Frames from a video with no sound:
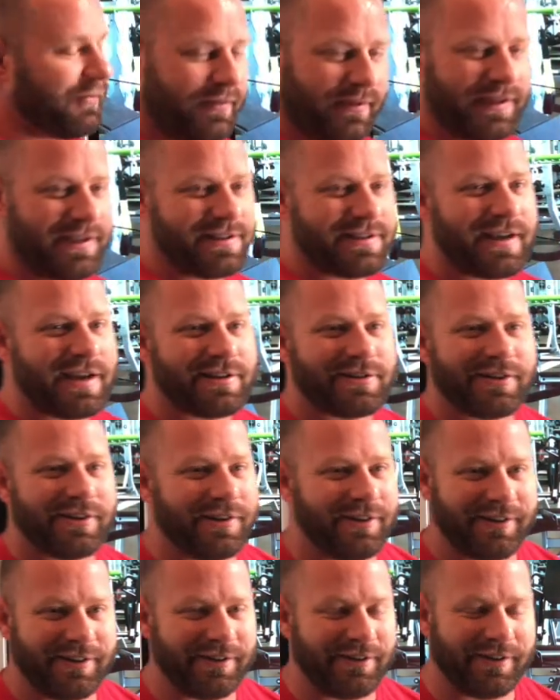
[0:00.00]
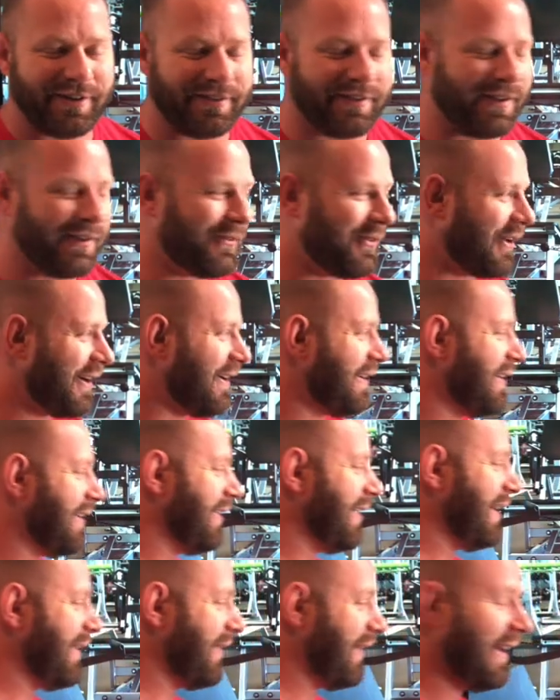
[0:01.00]
These guys couldn't do it if they wanted to
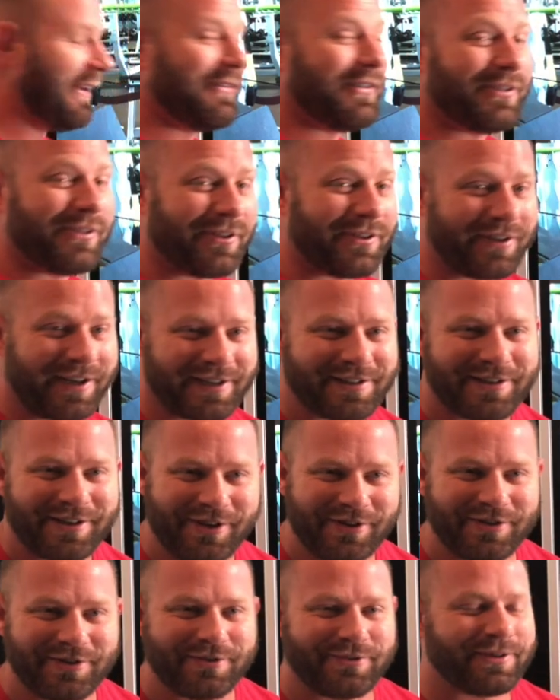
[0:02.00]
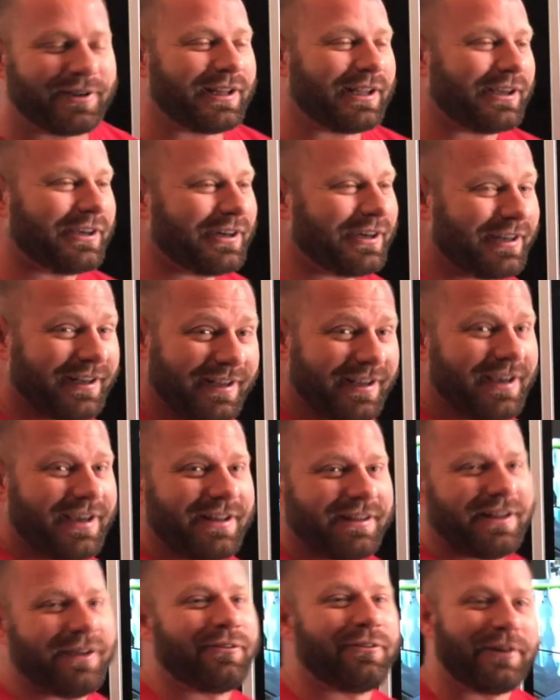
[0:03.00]
anyway. Even though their execution's really good,
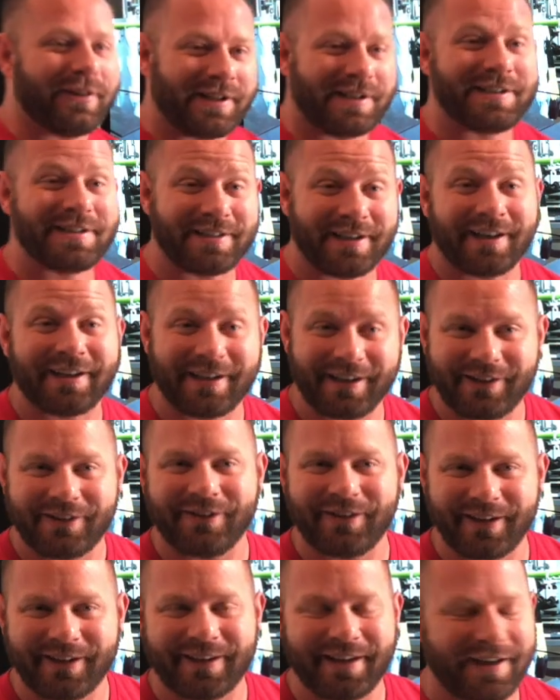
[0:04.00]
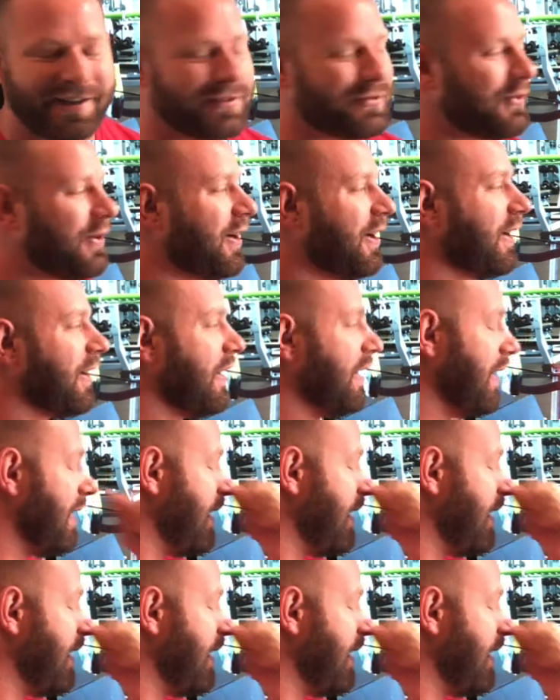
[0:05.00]
they really suck at doing things wrong.